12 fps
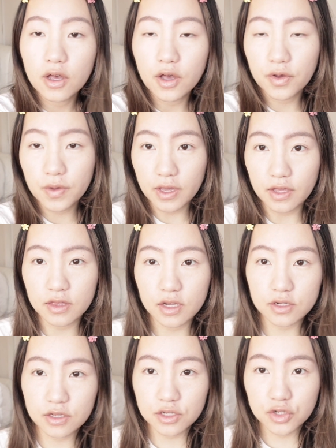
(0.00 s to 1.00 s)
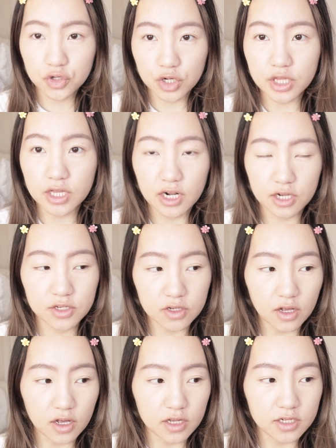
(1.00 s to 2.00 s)
Okay, there's this trick that I
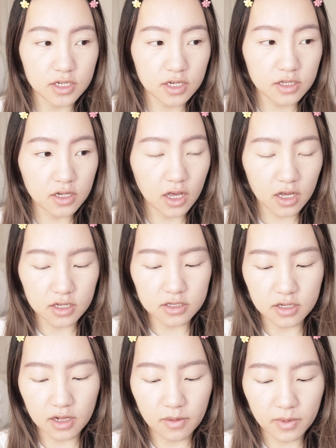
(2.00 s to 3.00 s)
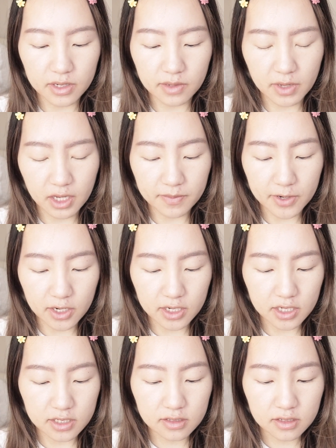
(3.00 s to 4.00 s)
saw on TikTok. A celebrity makeup
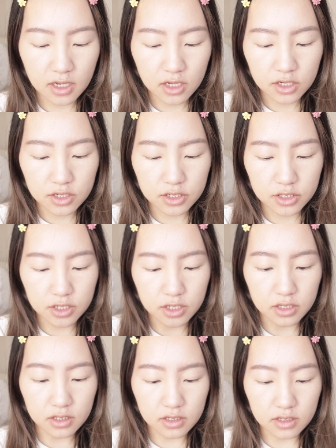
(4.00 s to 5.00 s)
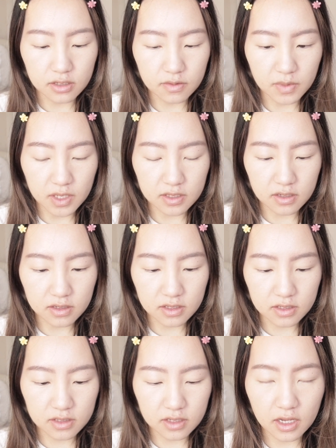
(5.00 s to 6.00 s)
artist, she
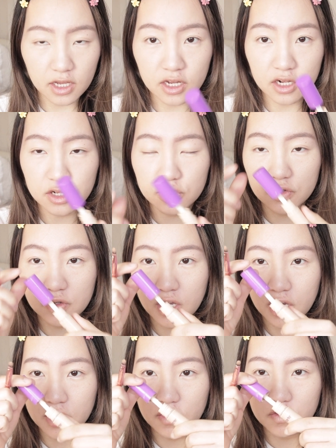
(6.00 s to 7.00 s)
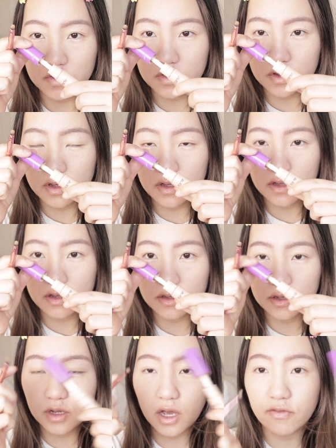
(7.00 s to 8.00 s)
basically said to not use,
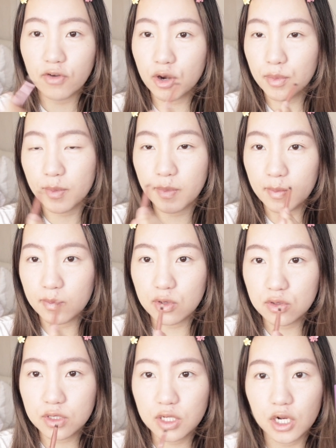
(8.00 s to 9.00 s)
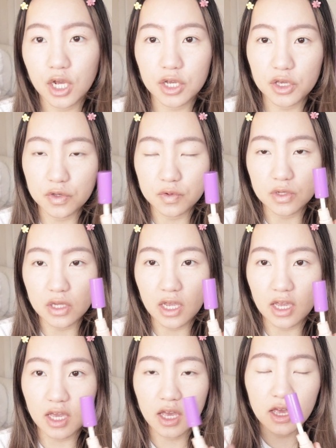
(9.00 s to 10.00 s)
to cover up a pimple, to not use
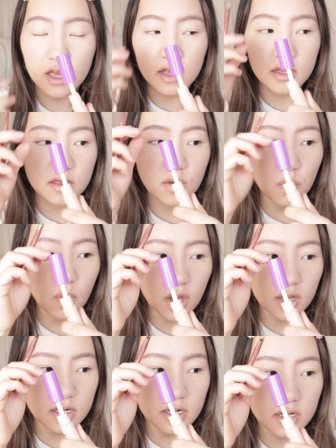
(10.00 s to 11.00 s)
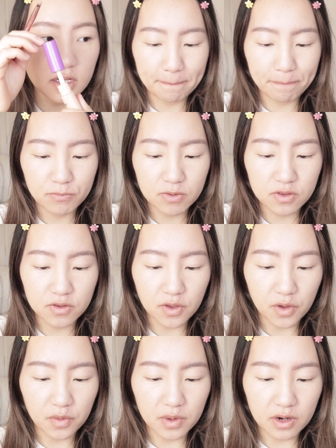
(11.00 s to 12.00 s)
like the wand.
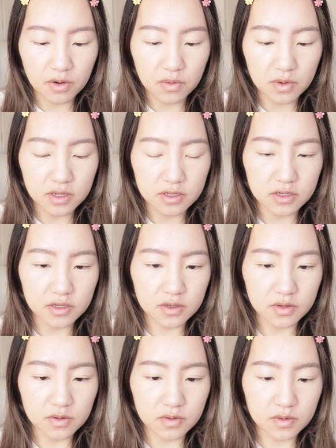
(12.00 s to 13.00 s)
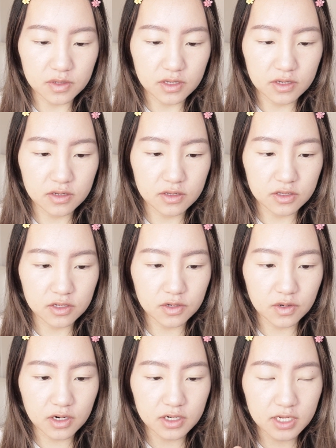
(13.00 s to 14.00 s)
So we are going to do
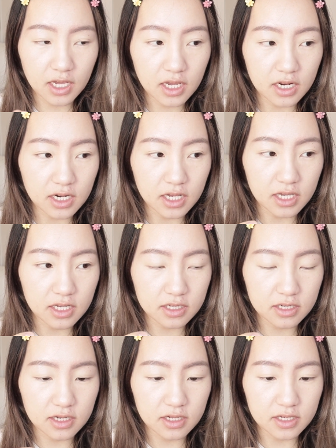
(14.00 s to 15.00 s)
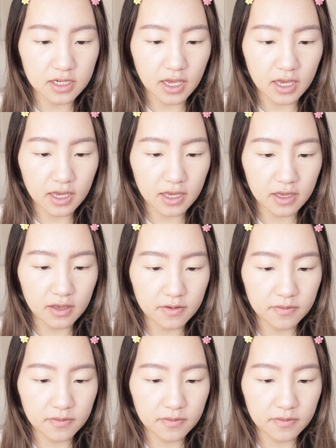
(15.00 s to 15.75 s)
her technique today.